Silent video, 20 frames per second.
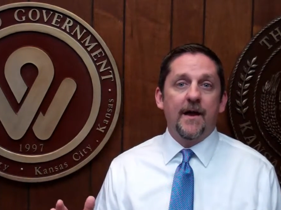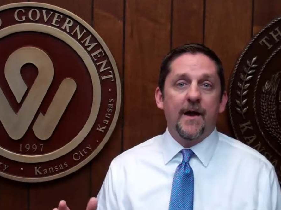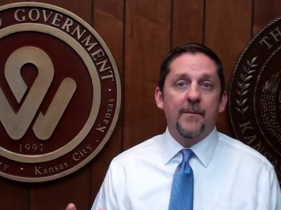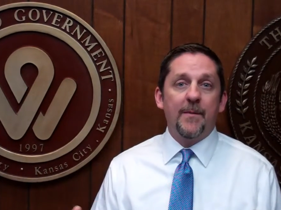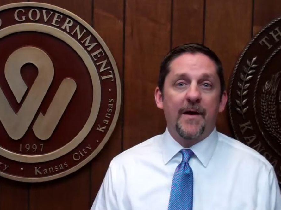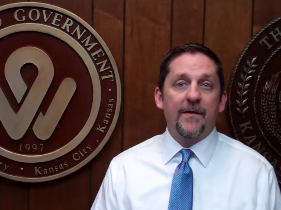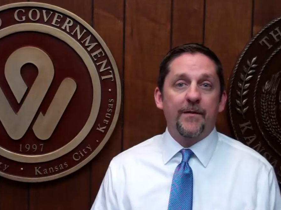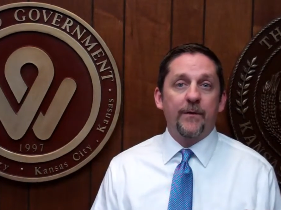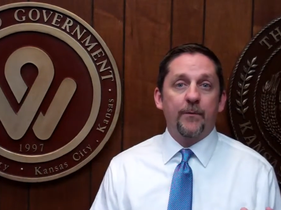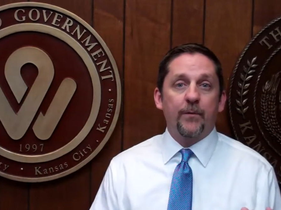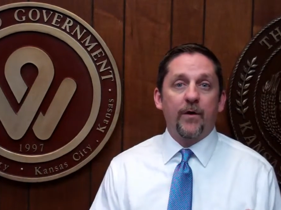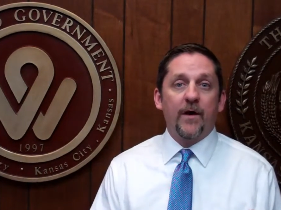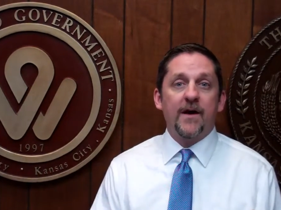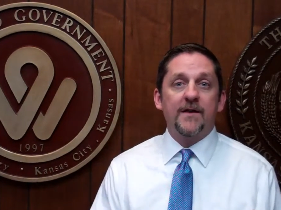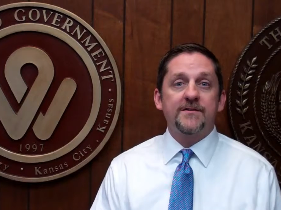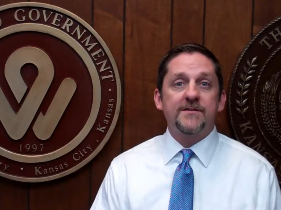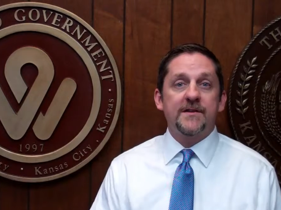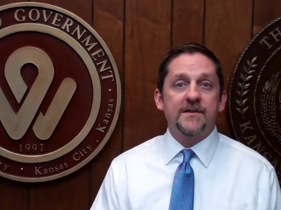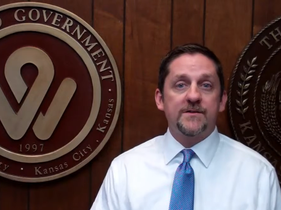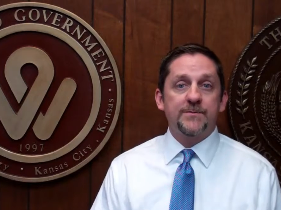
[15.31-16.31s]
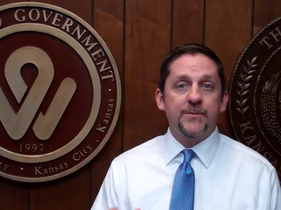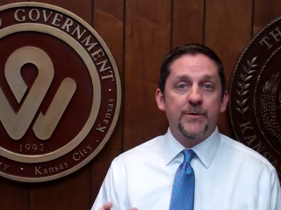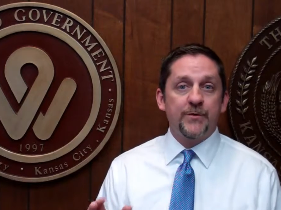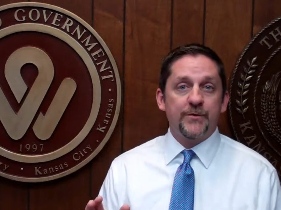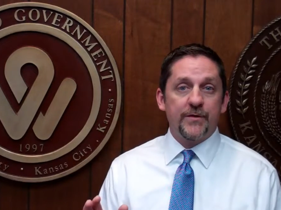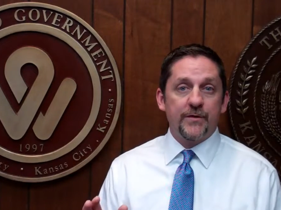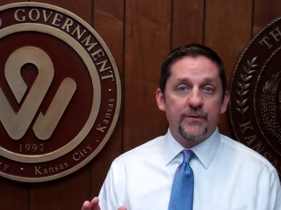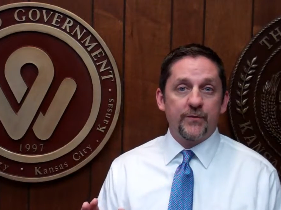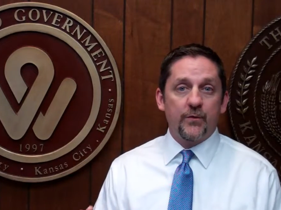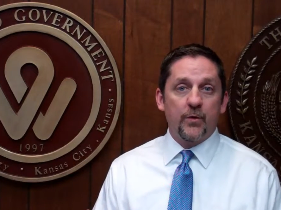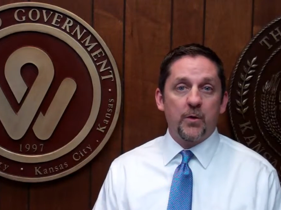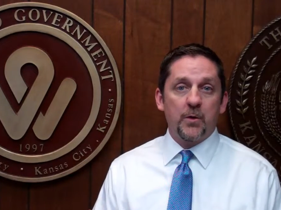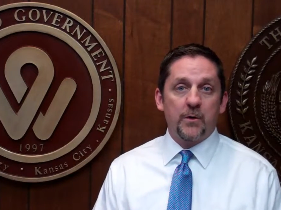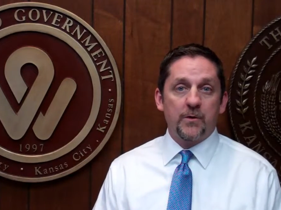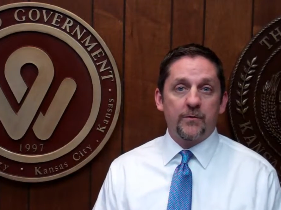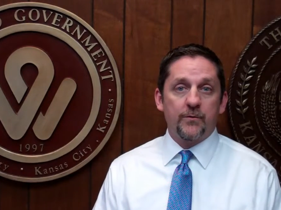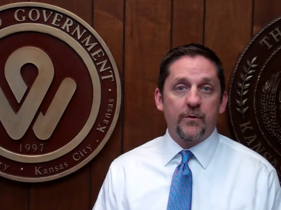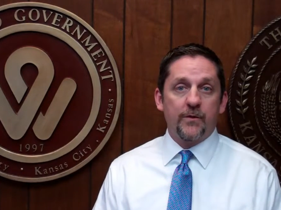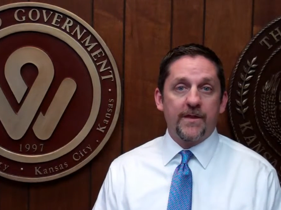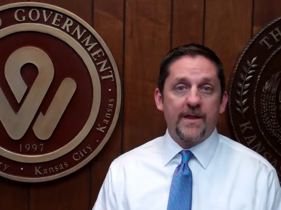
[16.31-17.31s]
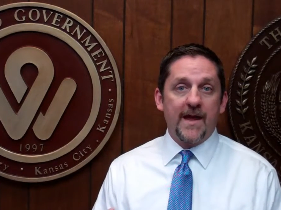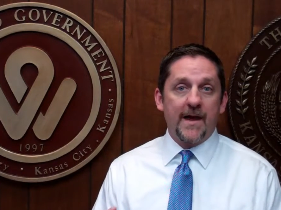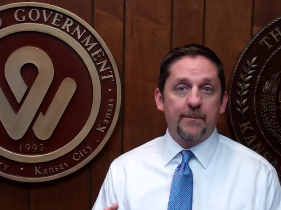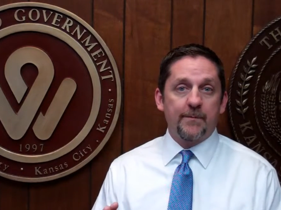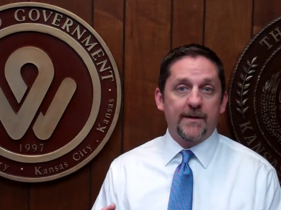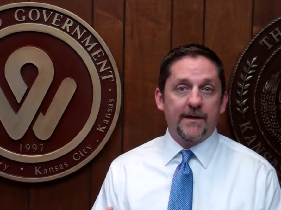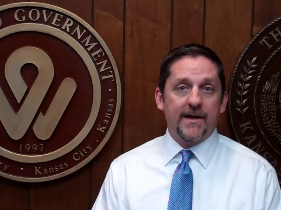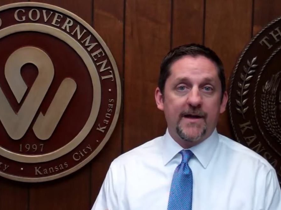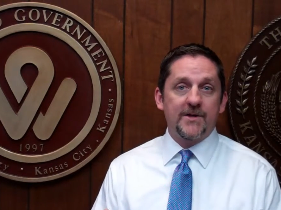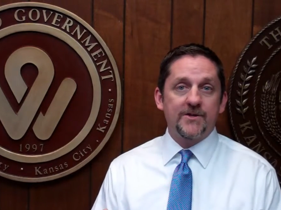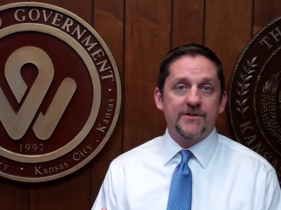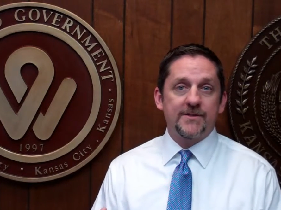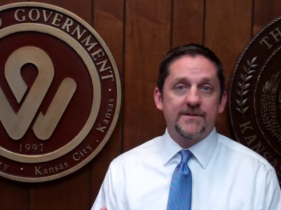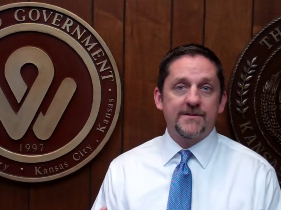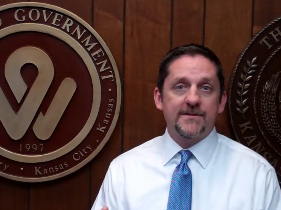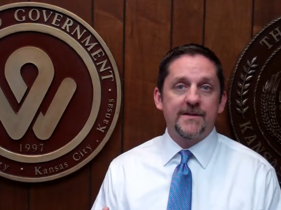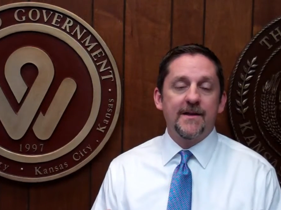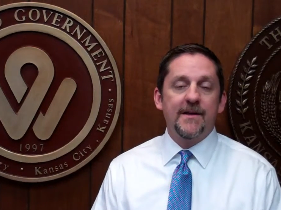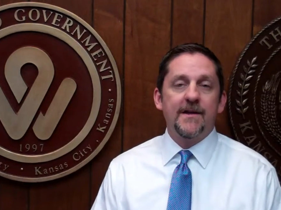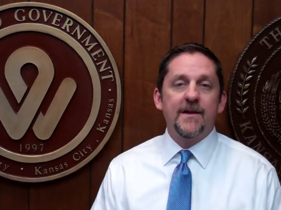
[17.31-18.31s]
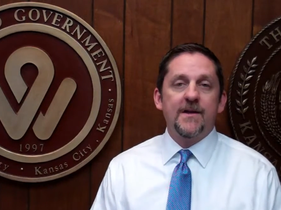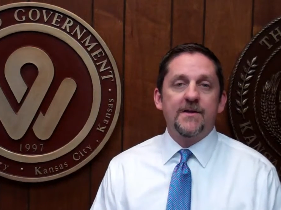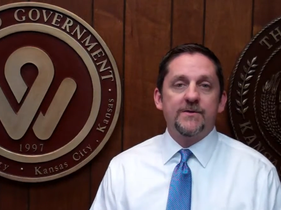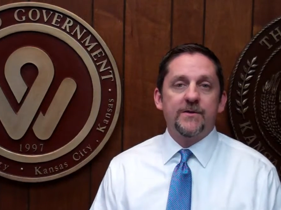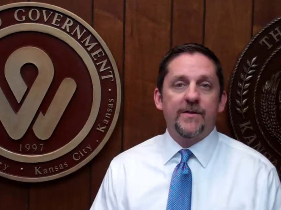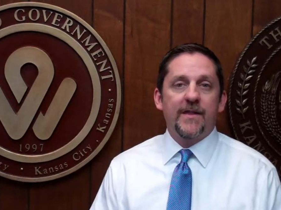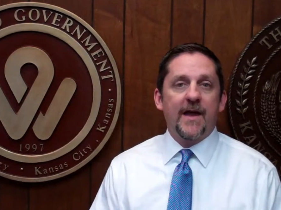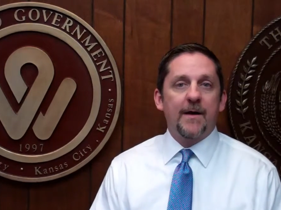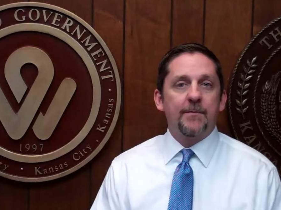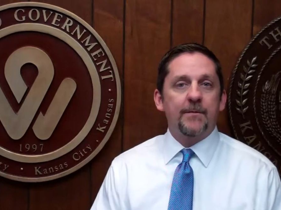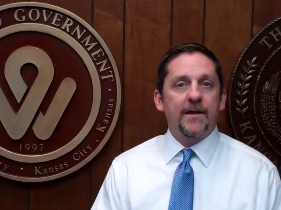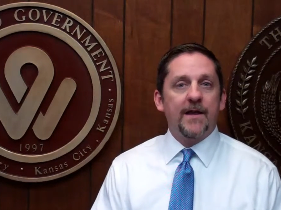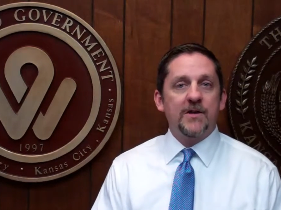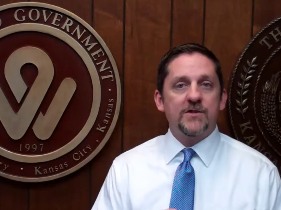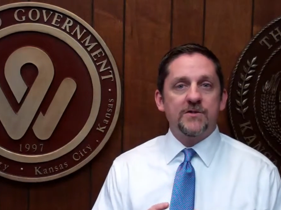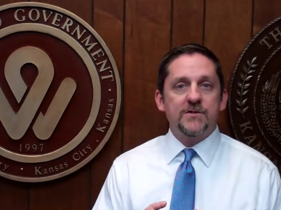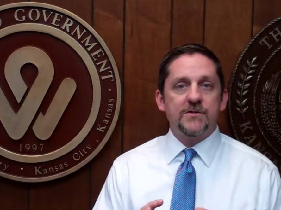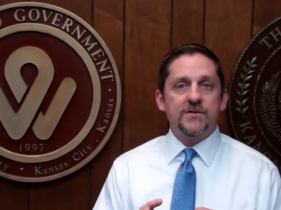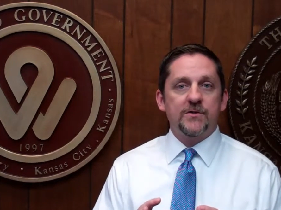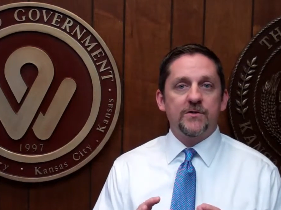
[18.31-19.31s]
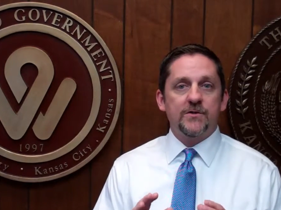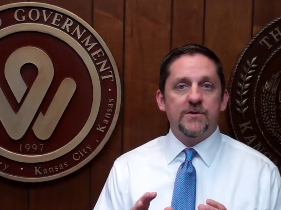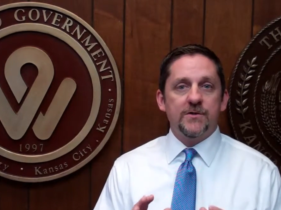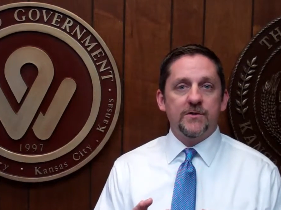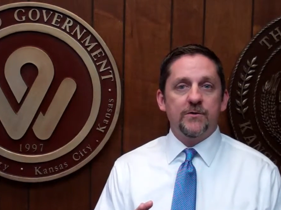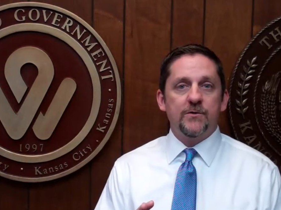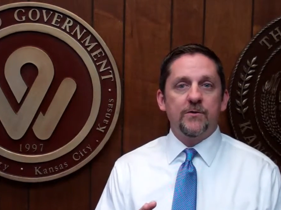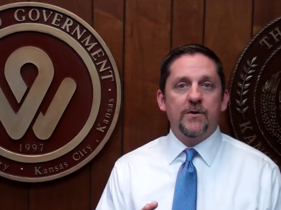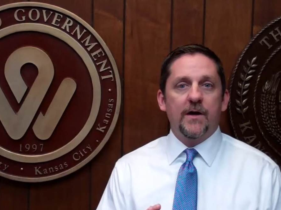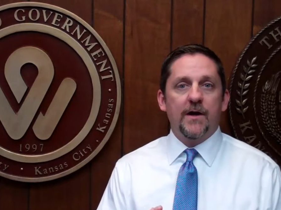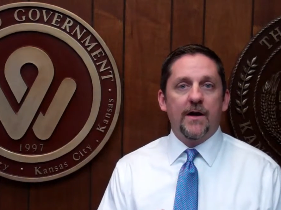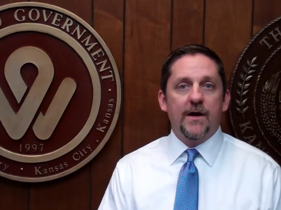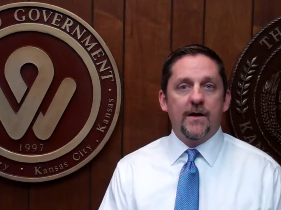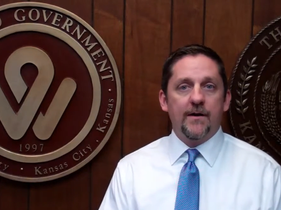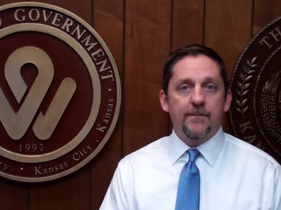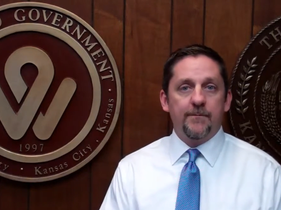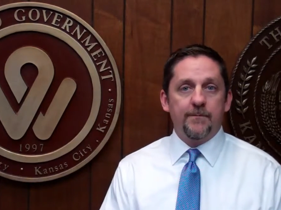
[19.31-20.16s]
about the process moving forward for the applications. So the applications are due